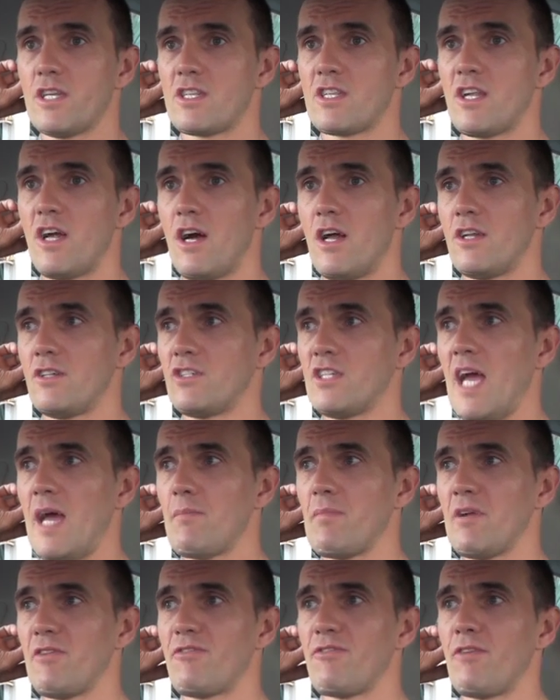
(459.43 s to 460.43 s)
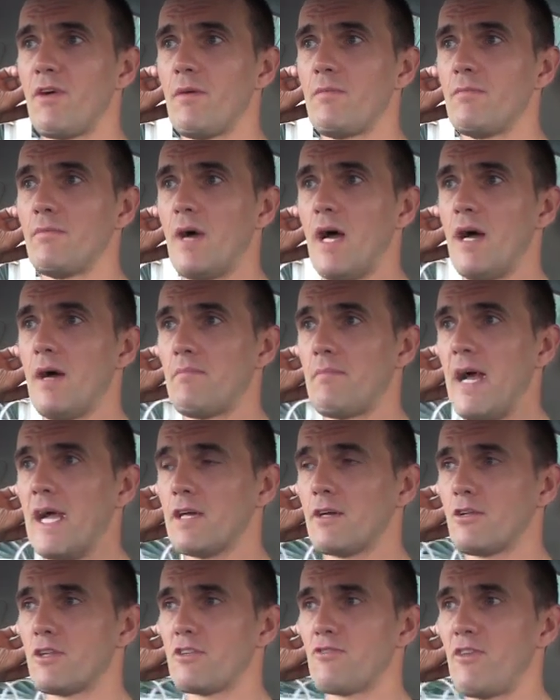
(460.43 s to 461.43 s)
the Sun. Debbie from
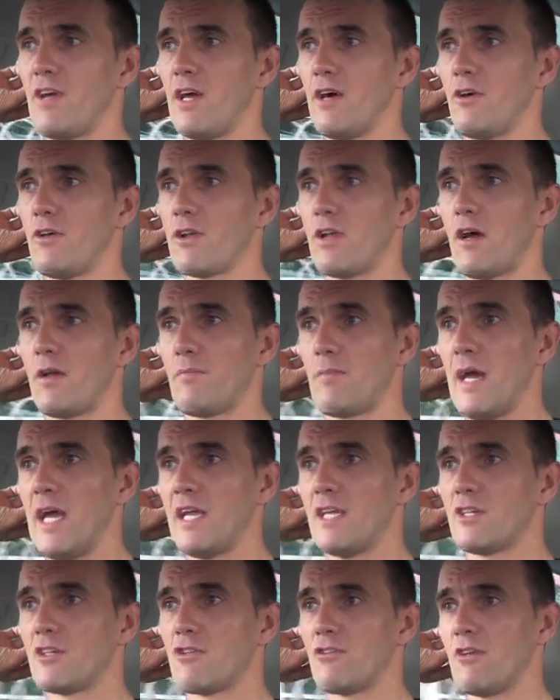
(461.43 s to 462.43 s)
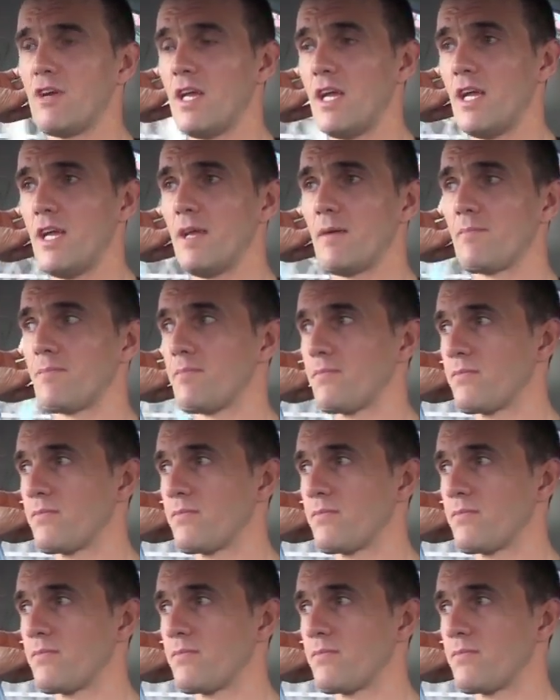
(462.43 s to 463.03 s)
Macclesfield on page 3.